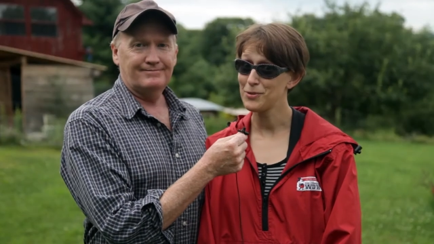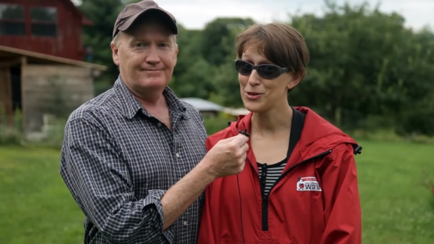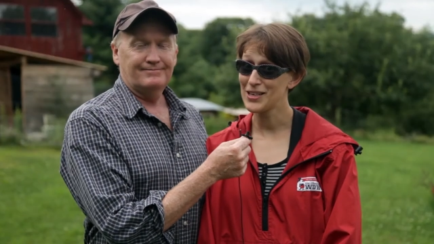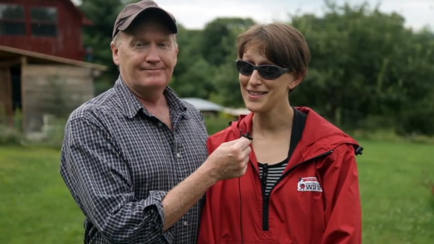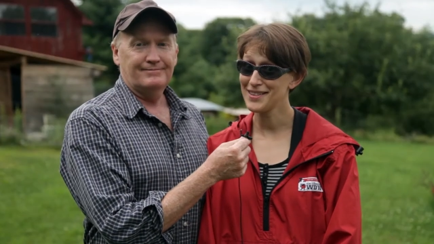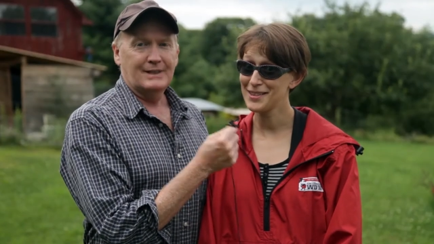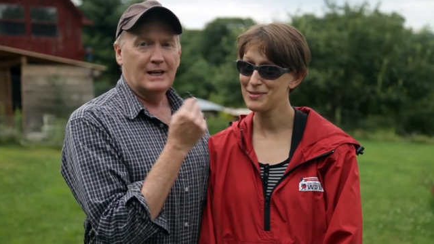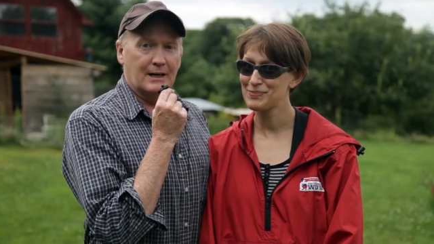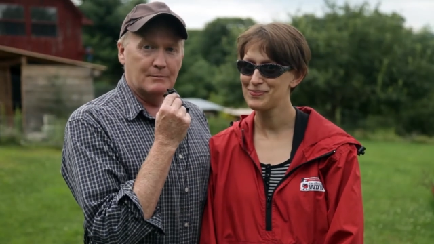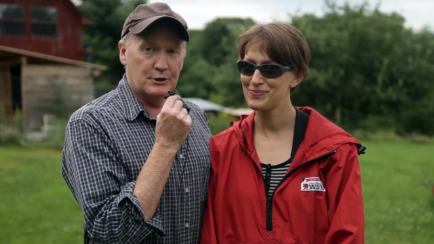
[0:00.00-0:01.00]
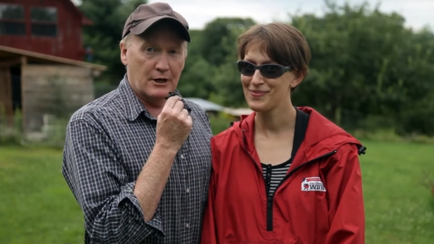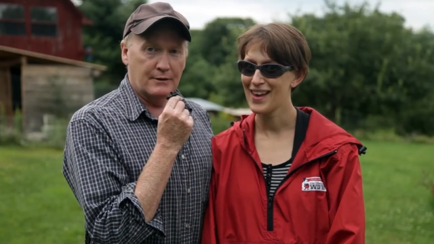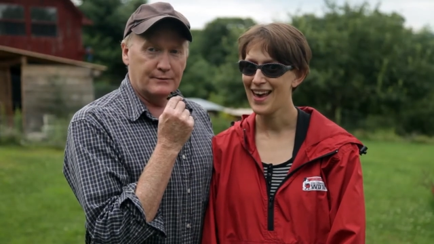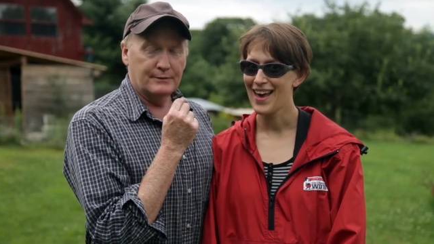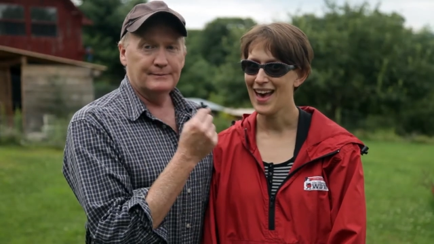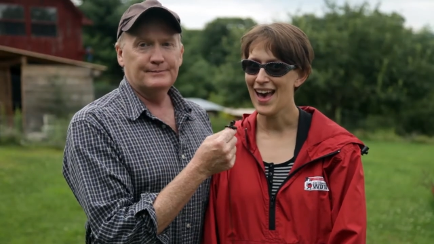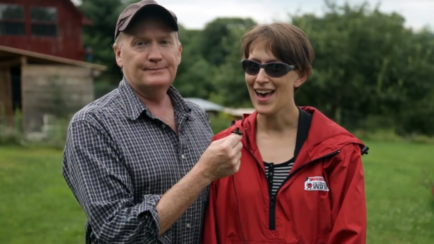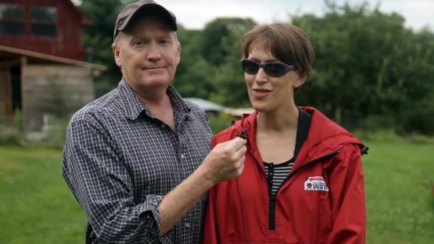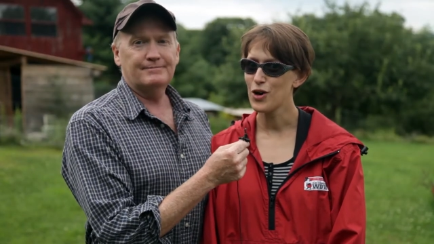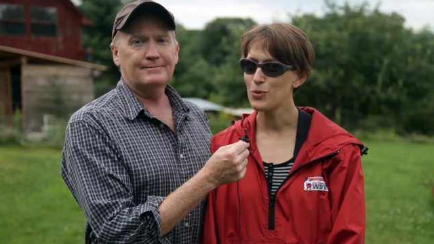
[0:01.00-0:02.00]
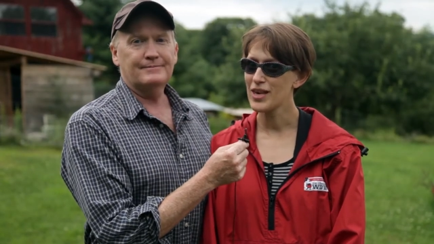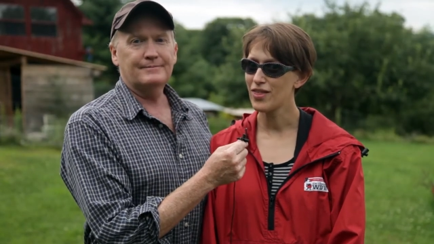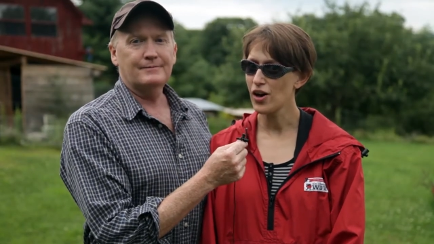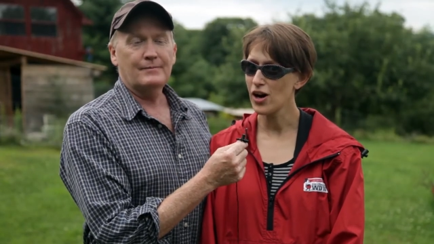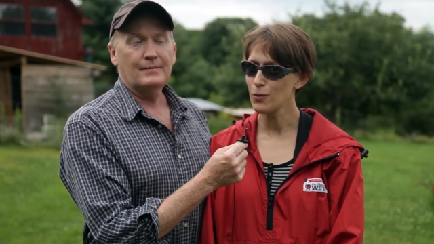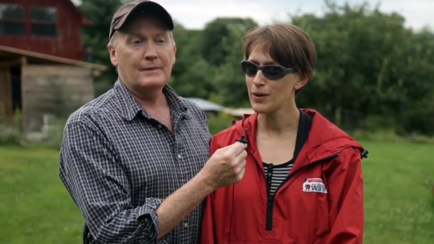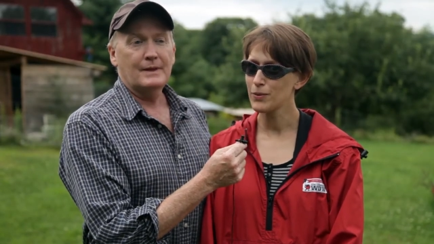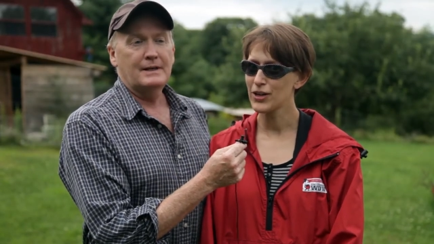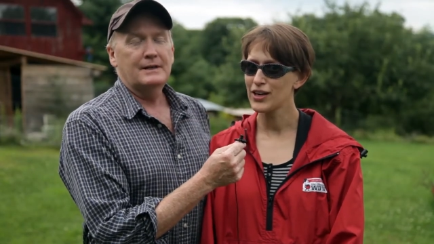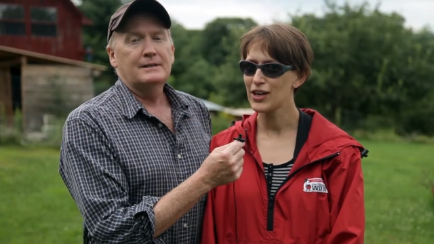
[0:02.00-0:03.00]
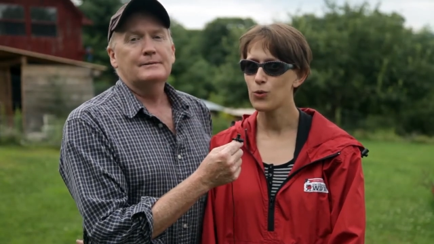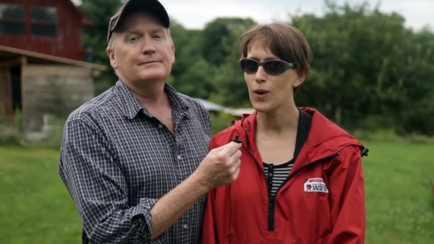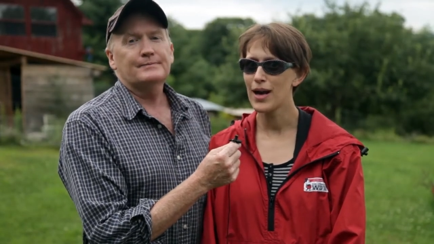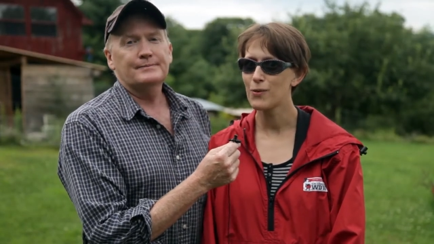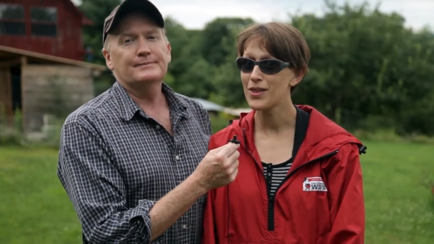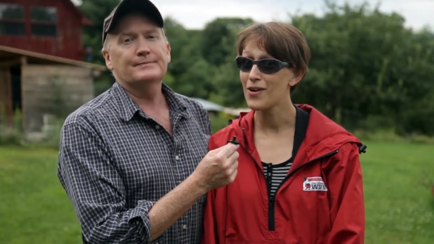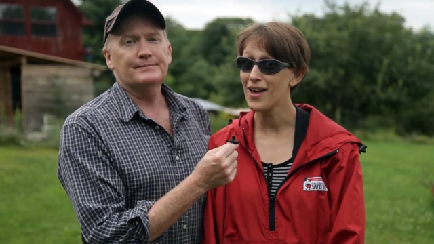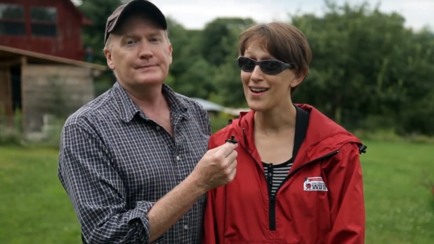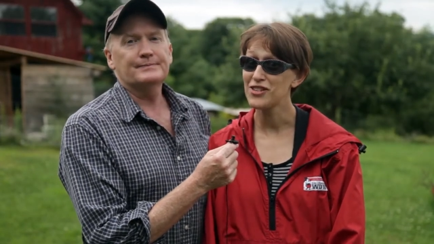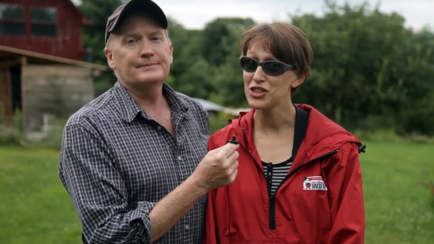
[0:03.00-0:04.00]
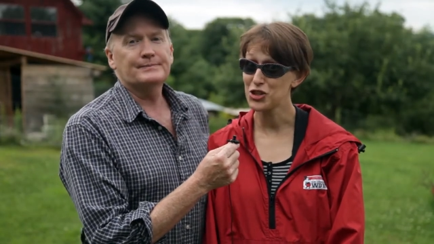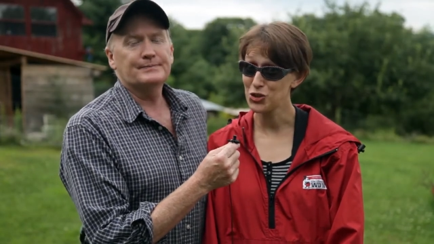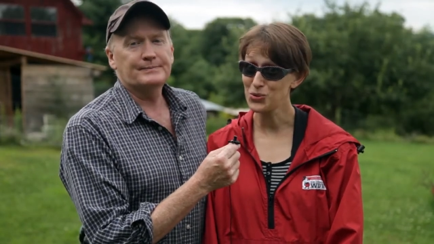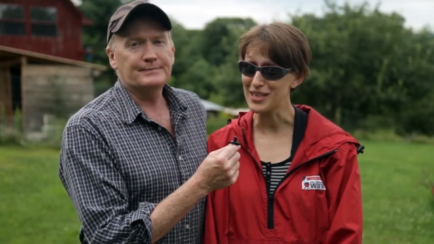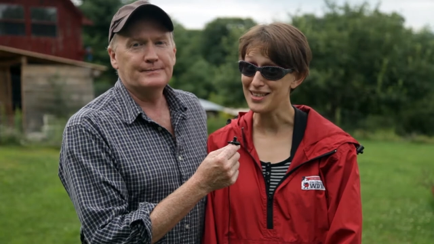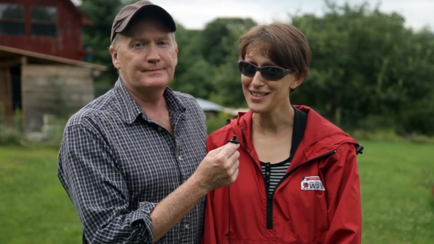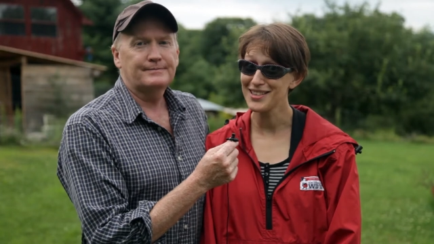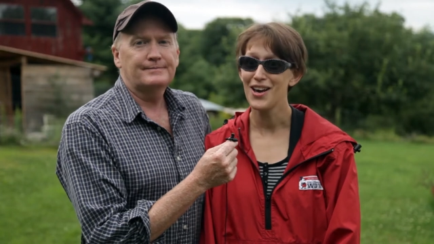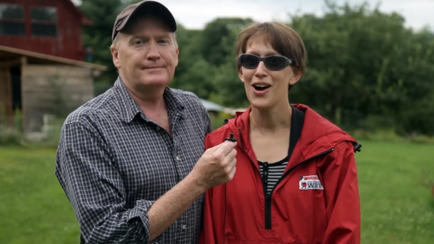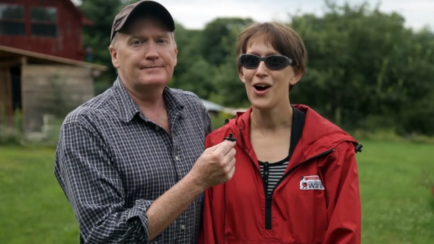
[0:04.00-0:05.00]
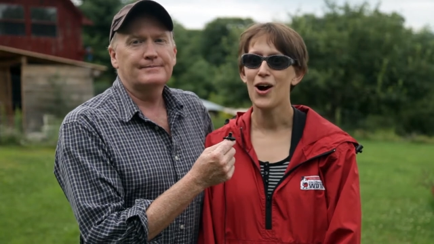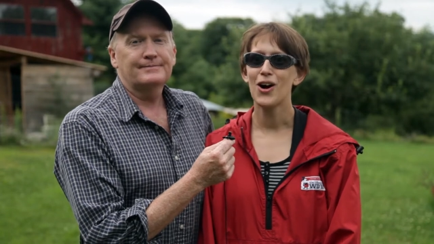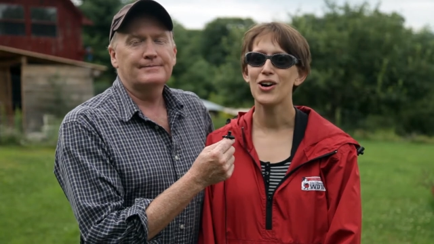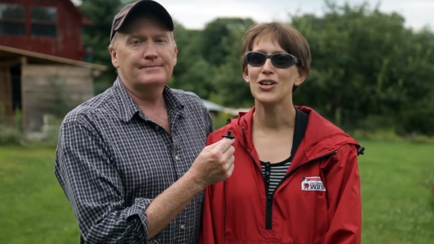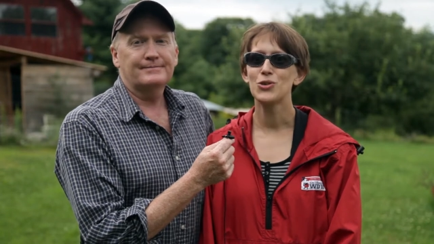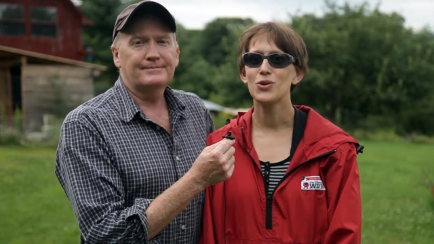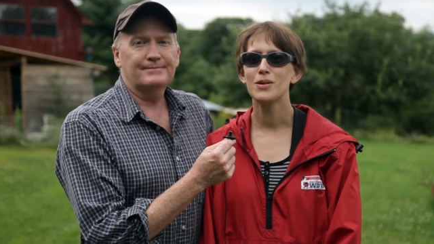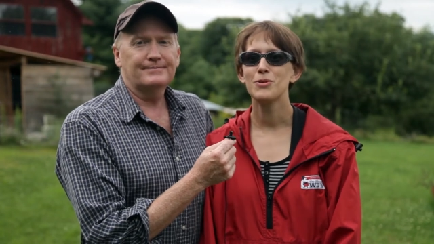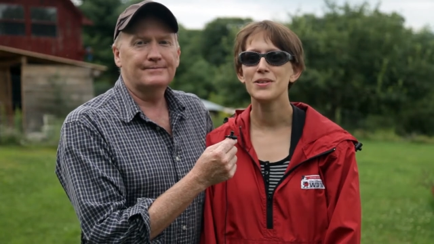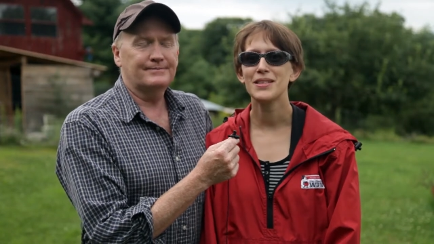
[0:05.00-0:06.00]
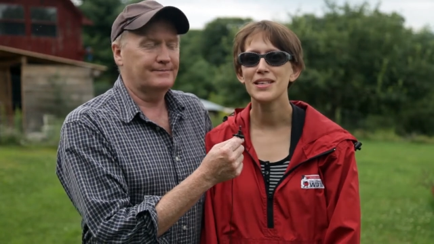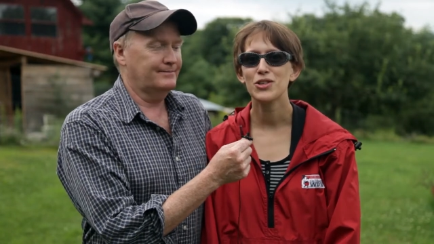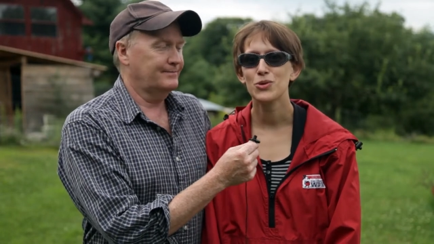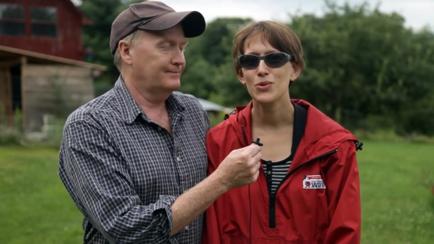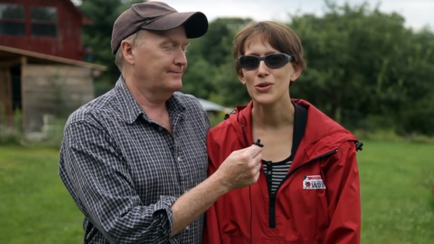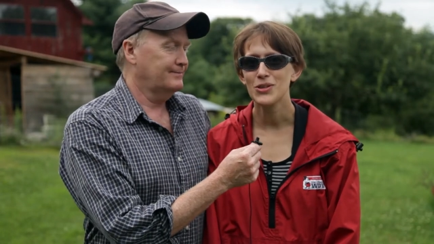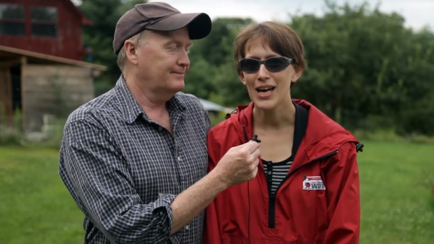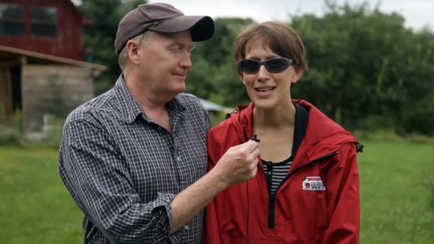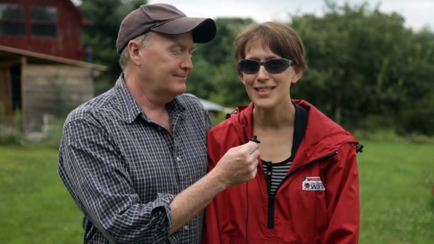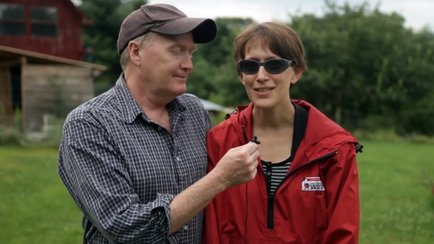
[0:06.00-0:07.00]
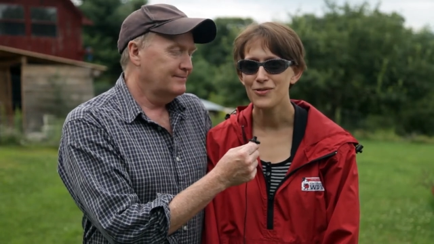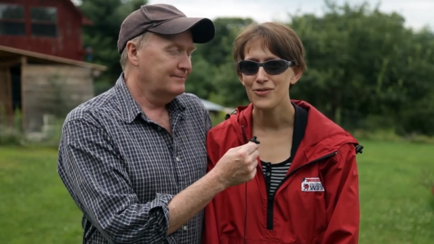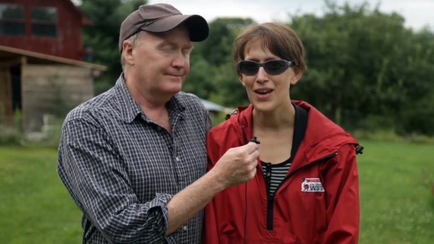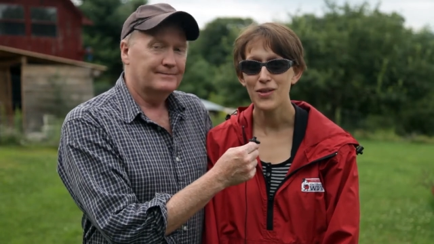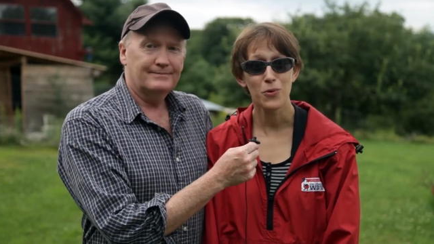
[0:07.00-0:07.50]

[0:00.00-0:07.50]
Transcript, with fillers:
Speaker 1: Chris.
Speaker 2: And I'm Jeff.
Speaker 1: And though we thought we were going to get away without having to do this, our adorable six year old cousin, Faith